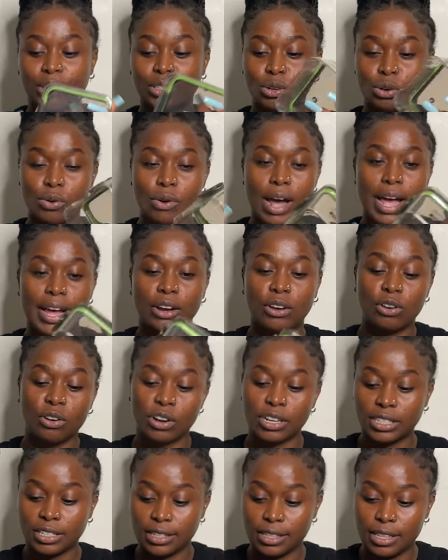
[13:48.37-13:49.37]
So I
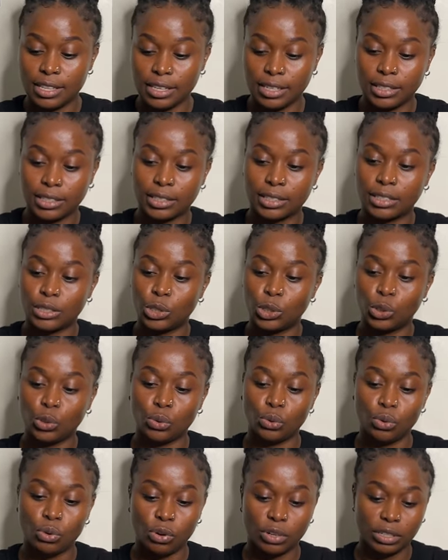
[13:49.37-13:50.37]
got these
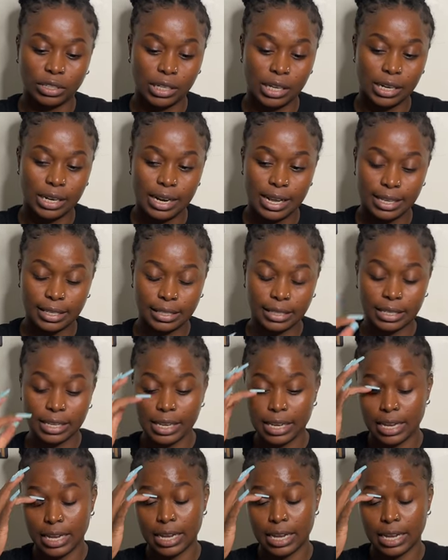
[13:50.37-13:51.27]
two containers.